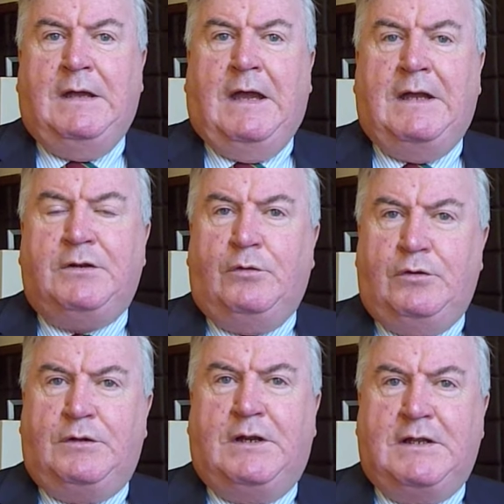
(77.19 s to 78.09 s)
And
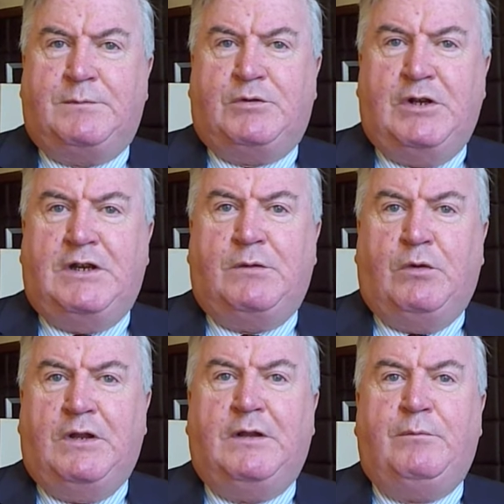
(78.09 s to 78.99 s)
under the Lisbon Treaty, is
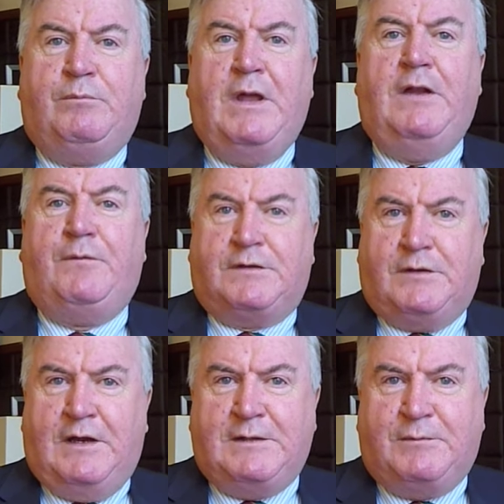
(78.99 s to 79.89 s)
one of the benefits
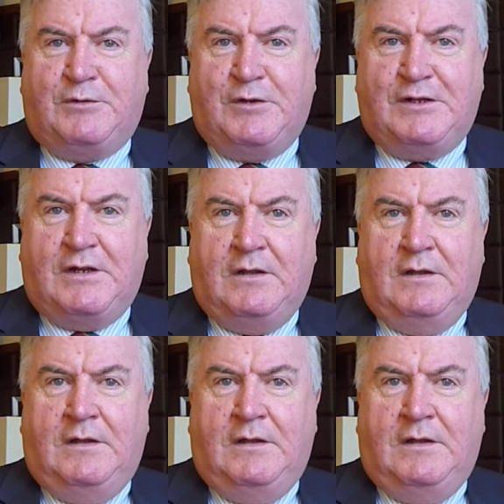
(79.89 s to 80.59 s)
of the Lisbon Treaty